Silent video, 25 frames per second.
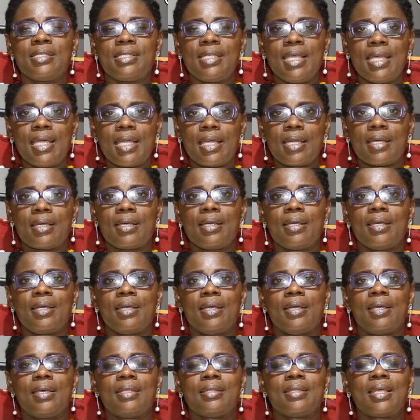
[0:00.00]
Seek
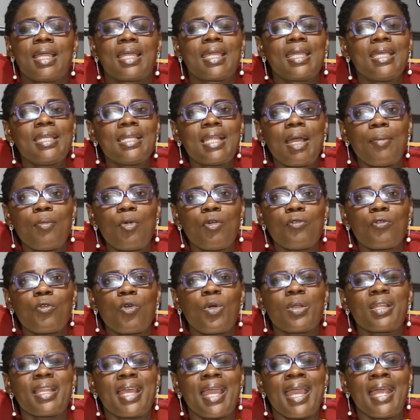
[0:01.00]
the kingdom of
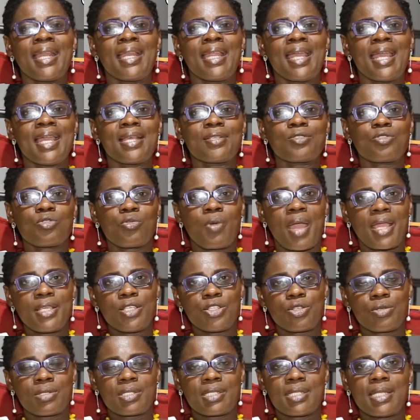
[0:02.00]
God and his
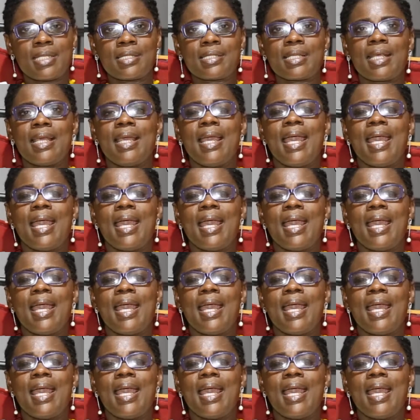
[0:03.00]
righteousness,